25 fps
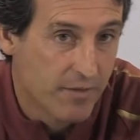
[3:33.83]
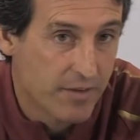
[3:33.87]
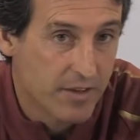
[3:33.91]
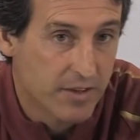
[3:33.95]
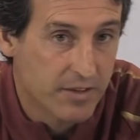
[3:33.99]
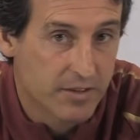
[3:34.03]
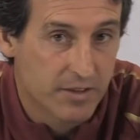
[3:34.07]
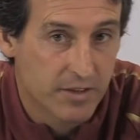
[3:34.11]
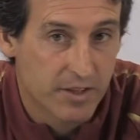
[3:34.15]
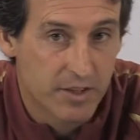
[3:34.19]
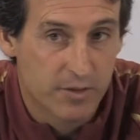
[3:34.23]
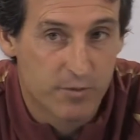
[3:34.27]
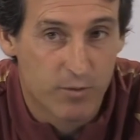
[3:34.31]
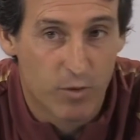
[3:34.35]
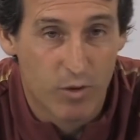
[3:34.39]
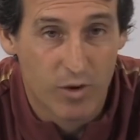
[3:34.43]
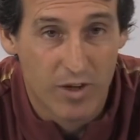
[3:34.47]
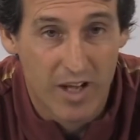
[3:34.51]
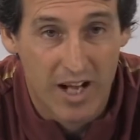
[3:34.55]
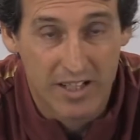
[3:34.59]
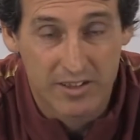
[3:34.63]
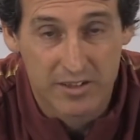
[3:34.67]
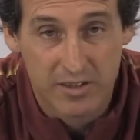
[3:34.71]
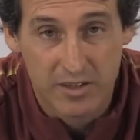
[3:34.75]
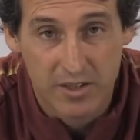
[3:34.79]
Is for
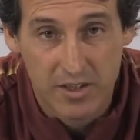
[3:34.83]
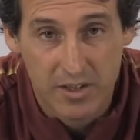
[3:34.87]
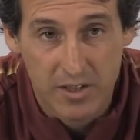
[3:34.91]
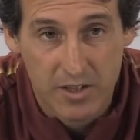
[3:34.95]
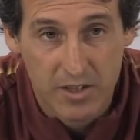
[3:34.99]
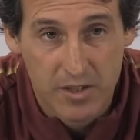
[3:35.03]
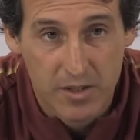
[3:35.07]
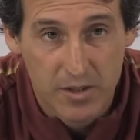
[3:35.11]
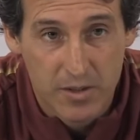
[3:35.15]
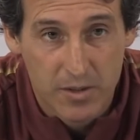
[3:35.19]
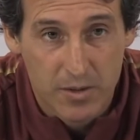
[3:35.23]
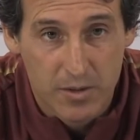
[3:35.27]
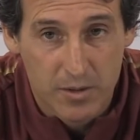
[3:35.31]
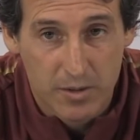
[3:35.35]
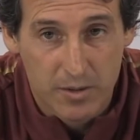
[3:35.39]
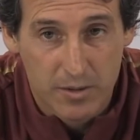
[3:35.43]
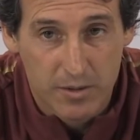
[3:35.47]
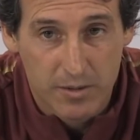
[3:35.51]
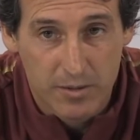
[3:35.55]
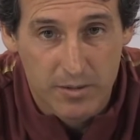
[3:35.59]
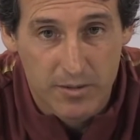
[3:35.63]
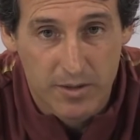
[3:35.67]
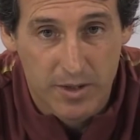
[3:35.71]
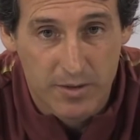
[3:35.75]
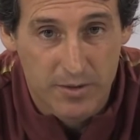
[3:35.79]
that
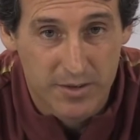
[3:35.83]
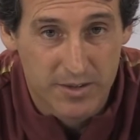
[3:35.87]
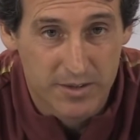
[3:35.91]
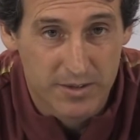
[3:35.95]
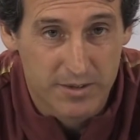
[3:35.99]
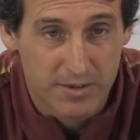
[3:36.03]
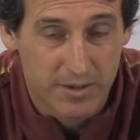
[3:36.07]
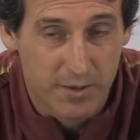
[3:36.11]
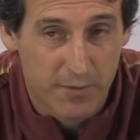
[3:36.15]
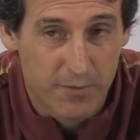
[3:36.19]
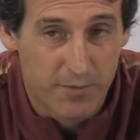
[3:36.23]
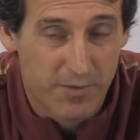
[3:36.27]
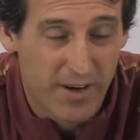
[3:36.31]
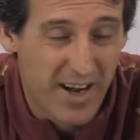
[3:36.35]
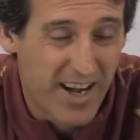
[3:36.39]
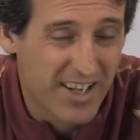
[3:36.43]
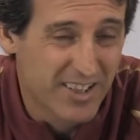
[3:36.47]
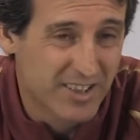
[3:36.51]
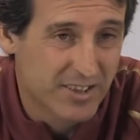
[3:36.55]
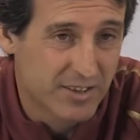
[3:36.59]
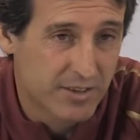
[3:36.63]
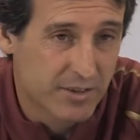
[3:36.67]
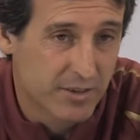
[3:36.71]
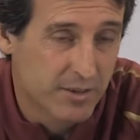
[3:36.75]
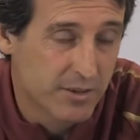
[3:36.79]
the
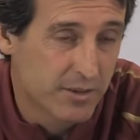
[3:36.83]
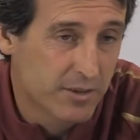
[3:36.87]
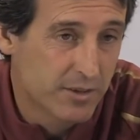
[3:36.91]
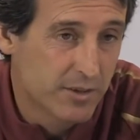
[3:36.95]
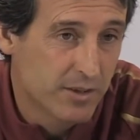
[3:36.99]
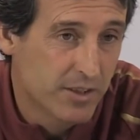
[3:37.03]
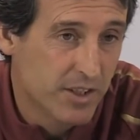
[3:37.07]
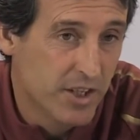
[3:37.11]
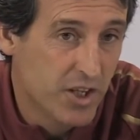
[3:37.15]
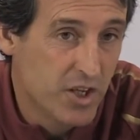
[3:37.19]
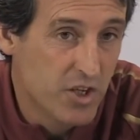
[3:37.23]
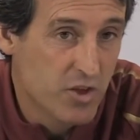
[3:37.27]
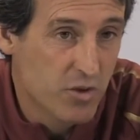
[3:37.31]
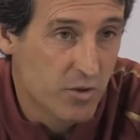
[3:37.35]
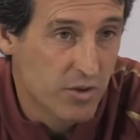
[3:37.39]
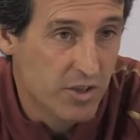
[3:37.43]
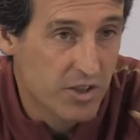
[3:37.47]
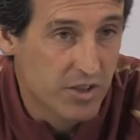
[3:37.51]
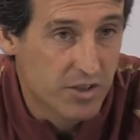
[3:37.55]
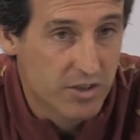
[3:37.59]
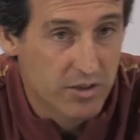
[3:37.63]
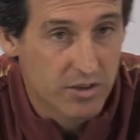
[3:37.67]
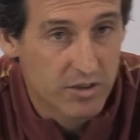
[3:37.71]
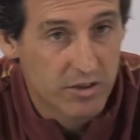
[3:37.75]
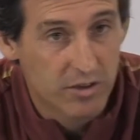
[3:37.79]
first
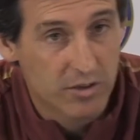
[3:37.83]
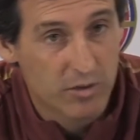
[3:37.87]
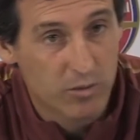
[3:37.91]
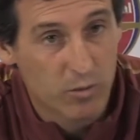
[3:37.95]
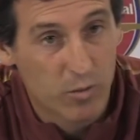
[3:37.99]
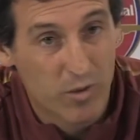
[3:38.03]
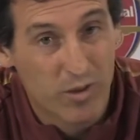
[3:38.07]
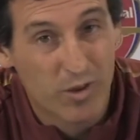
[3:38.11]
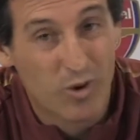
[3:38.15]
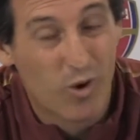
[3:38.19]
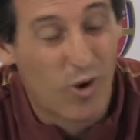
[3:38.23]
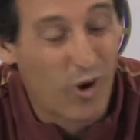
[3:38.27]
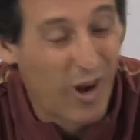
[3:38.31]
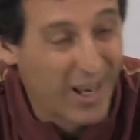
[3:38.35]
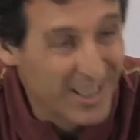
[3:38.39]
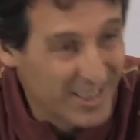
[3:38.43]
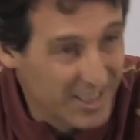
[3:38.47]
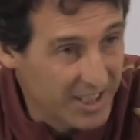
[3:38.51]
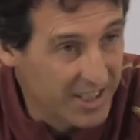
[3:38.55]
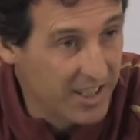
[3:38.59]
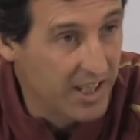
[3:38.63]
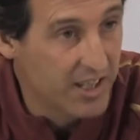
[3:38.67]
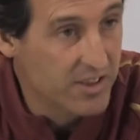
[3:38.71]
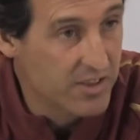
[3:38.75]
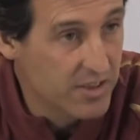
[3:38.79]
injuries with
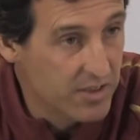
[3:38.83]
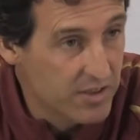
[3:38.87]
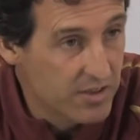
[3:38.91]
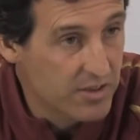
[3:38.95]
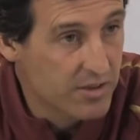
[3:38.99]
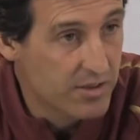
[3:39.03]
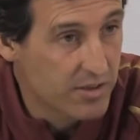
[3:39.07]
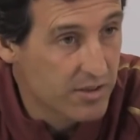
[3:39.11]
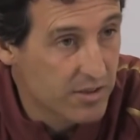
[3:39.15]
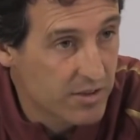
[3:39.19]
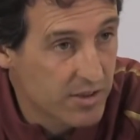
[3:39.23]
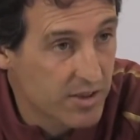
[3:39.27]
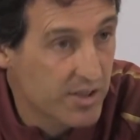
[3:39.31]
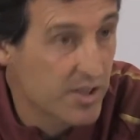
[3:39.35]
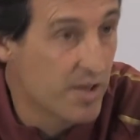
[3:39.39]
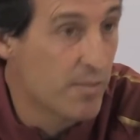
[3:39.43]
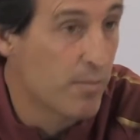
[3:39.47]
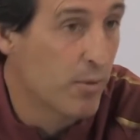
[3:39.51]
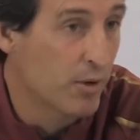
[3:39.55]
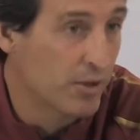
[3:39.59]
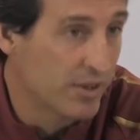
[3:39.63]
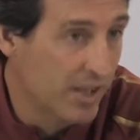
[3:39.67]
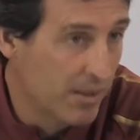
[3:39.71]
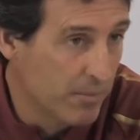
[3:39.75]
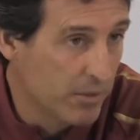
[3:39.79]
Kolasinac is
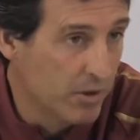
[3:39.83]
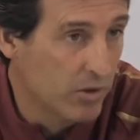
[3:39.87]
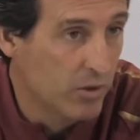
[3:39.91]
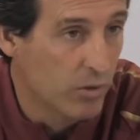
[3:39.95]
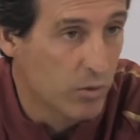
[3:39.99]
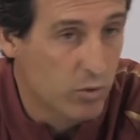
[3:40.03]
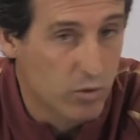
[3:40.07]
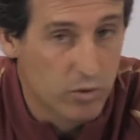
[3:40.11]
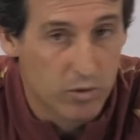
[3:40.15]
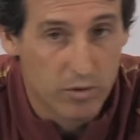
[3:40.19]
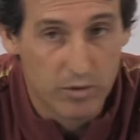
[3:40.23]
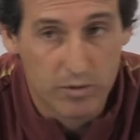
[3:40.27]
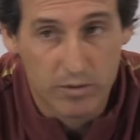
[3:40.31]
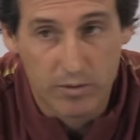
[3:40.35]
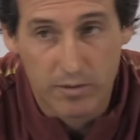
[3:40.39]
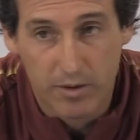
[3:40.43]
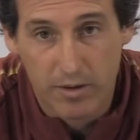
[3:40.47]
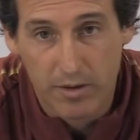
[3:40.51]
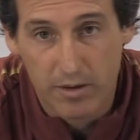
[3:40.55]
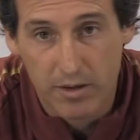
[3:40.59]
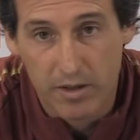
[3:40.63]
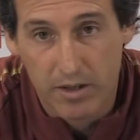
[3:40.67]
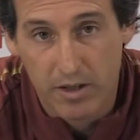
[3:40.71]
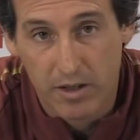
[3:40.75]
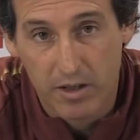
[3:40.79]
important, because I
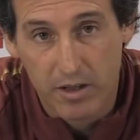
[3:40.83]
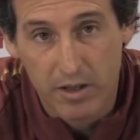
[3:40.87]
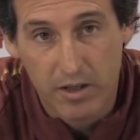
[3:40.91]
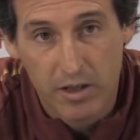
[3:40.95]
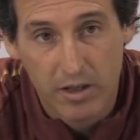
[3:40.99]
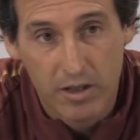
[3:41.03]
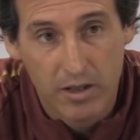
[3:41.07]
think